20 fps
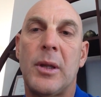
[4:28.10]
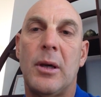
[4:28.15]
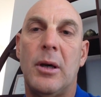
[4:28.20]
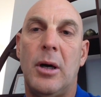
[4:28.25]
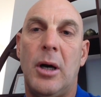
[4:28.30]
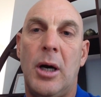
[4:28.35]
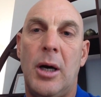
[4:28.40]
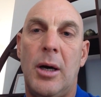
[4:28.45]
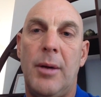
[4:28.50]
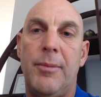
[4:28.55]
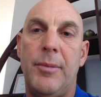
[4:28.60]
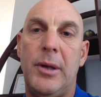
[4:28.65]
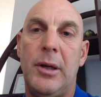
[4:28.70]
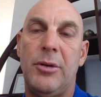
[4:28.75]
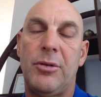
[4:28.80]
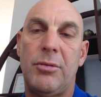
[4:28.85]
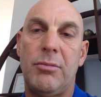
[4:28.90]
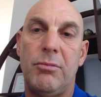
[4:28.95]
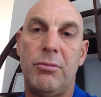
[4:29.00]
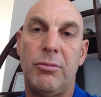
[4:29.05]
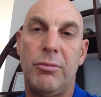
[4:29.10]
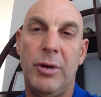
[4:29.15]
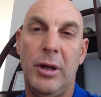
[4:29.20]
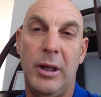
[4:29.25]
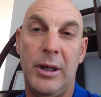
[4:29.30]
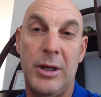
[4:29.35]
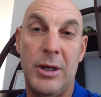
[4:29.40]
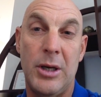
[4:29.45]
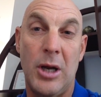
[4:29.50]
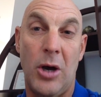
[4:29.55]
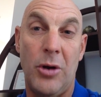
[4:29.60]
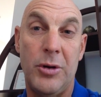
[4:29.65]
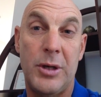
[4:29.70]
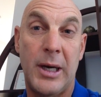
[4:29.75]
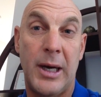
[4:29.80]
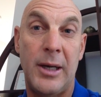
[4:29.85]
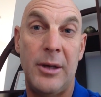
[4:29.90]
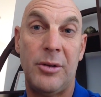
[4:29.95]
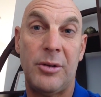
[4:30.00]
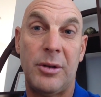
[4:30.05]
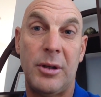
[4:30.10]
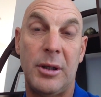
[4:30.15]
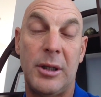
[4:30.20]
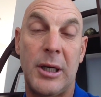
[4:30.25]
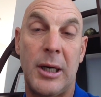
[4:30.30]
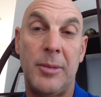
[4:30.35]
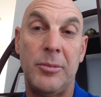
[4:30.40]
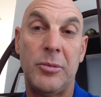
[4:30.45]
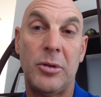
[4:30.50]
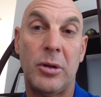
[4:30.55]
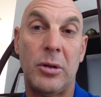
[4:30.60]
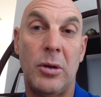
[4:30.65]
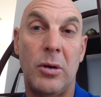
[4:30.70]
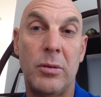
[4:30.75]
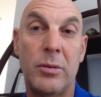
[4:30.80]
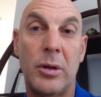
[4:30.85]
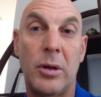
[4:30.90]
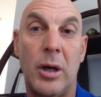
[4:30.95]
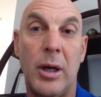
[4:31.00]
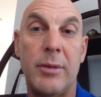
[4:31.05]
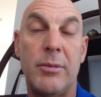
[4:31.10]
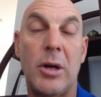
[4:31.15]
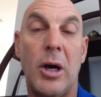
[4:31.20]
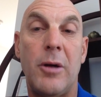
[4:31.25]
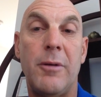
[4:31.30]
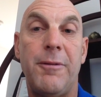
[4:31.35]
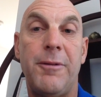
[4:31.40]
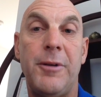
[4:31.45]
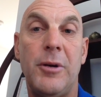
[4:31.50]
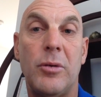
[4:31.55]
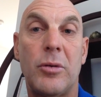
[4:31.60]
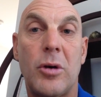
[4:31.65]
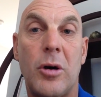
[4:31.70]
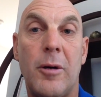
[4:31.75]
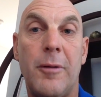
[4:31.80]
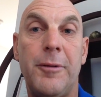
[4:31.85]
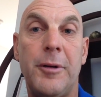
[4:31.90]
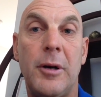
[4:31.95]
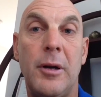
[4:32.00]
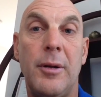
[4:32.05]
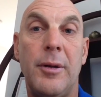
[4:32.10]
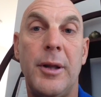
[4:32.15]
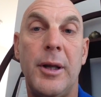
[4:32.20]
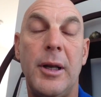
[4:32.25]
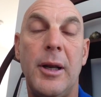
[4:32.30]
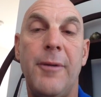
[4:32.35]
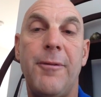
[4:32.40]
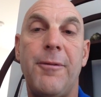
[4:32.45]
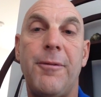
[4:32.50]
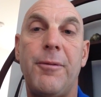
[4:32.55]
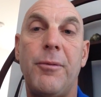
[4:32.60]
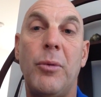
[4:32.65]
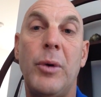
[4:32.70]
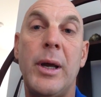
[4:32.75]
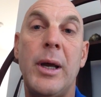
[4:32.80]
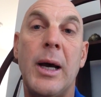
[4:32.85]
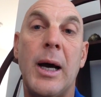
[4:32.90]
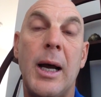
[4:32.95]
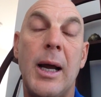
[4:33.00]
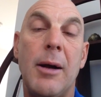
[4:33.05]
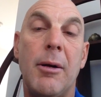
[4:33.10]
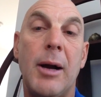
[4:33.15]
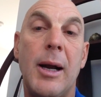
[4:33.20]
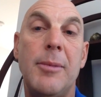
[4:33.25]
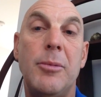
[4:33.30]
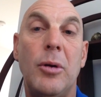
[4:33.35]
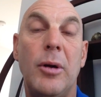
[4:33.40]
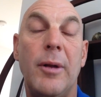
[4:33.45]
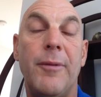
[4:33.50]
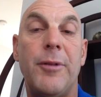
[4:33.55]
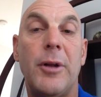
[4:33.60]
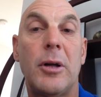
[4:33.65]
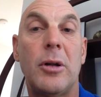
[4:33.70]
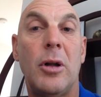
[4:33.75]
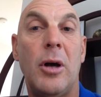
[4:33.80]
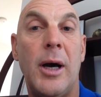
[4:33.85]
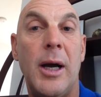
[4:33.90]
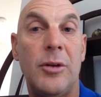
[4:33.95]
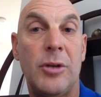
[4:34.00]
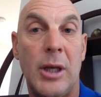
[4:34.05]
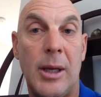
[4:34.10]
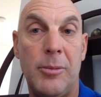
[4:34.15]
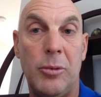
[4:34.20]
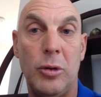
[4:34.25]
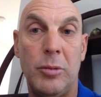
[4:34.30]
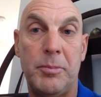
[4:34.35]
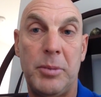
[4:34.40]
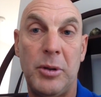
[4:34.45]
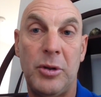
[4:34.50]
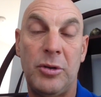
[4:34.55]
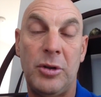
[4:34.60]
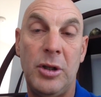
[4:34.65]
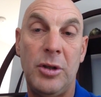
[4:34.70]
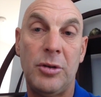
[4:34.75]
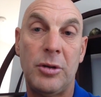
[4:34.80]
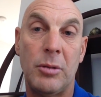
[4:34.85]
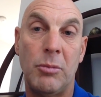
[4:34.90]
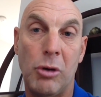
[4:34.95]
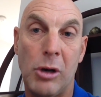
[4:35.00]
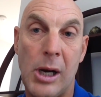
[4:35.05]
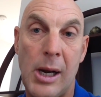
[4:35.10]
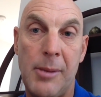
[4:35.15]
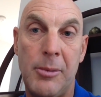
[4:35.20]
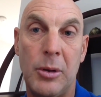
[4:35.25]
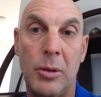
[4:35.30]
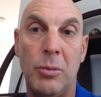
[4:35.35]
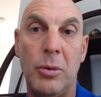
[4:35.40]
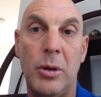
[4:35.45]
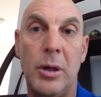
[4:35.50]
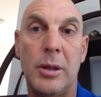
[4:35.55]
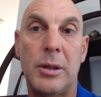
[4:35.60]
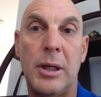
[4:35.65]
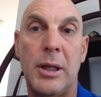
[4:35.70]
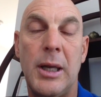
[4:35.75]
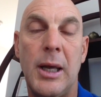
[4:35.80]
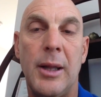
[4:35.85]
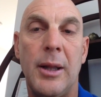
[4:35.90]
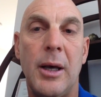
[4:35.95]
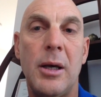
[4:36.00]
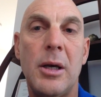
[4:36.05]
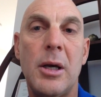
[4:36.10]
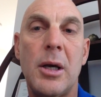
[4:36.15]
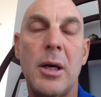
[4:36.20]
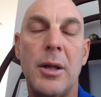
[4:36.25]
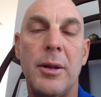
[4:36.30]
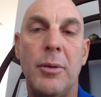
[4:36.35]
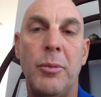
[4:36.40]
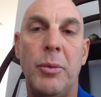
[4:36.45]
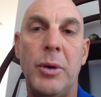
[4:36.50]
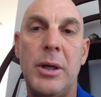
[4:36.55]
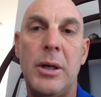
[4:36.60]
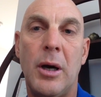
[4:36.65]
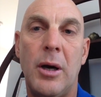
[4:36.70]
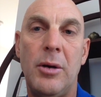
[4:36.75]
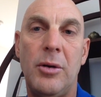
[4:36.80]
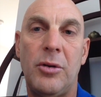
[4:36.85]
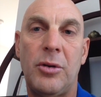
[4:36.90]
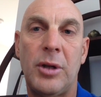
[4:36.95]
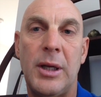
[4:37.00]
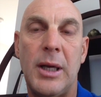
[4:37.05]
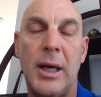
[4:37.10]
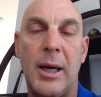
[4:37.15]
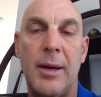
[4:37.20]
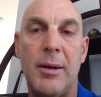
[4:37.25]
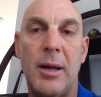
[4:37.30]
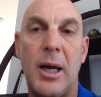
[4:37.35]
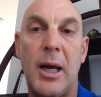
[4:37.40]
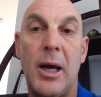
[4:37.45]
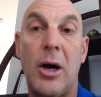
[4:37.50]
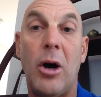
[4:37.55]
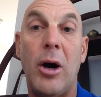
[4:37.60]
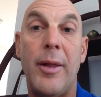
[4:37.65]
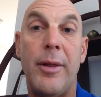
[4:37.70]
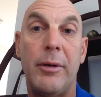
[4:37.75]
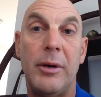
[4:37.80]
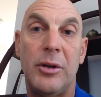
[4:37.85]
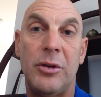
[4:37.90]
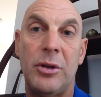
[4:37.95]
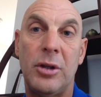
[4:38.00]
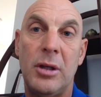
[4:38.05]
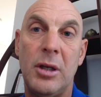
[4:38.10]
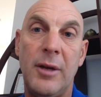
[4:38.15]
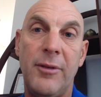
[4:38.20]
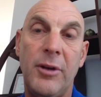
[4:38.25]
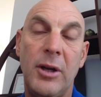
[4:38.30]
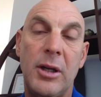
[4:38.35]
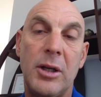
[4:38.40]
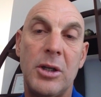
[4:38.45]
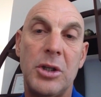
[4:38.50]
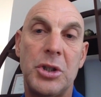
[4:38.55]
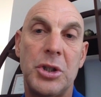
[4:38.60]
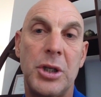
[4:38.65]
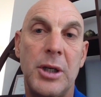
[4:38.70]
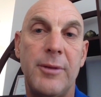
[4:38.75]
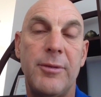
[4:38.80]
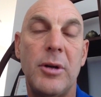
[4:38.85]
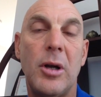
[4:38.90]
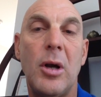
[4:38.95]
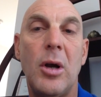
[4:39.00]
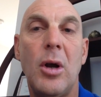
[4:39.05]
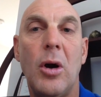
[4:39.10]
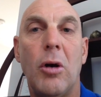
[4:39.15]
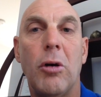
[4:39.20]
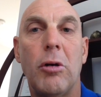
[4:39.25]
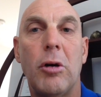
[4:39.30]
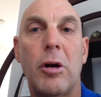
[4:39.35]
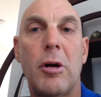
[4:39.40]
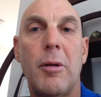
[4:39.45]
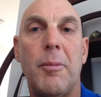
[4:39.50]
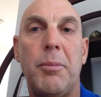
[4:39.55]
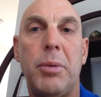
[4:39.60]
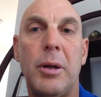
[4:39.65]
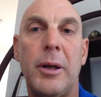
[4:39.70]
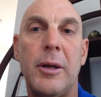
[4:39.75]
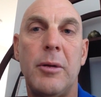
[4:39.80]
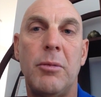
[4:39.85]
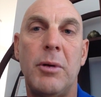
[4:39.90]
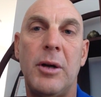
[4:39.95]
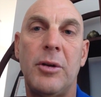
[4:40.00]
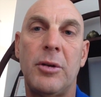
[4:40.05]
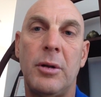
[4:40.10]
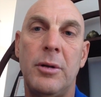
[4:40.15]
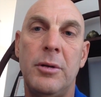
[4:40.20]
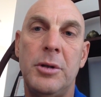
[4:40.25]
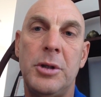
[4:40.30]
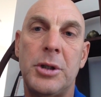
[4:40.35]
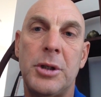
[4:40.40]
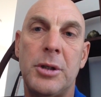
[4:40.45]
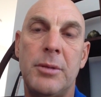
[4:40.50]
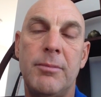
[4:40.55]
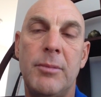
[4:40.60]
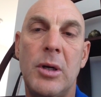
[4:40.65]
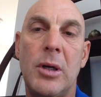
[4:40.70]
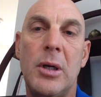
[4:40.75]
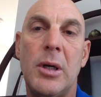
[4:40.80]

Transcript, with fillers: uh, there's really no case that comes along that I don't feel confident that if we are able, if the client's able to persist and we're able to work together, that we don't see a, either a significant shift or a complete resolution.